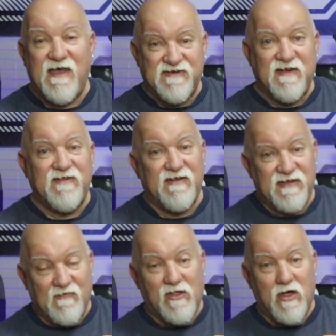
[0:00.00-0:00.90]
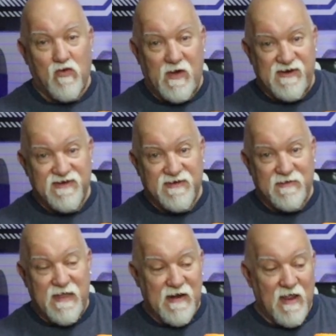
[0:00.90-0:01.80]
yes, it does have a lot of
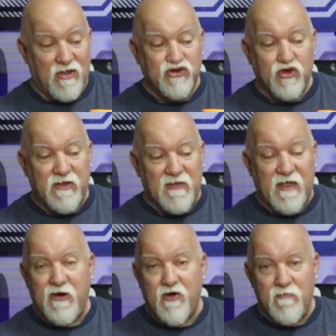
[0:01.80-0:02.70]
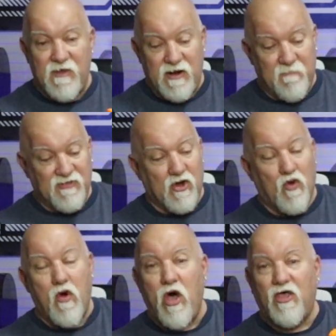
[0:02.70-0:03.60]
waste, and I'll show you that here in a minute. But the
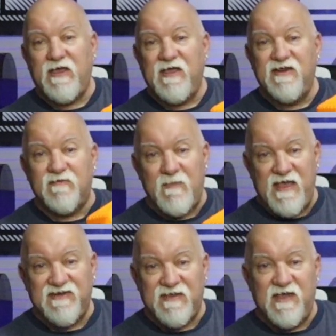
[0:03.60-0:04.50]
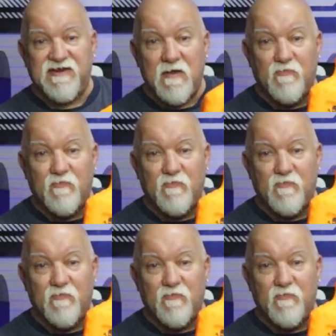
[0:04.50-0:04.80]
quality is amazing. It's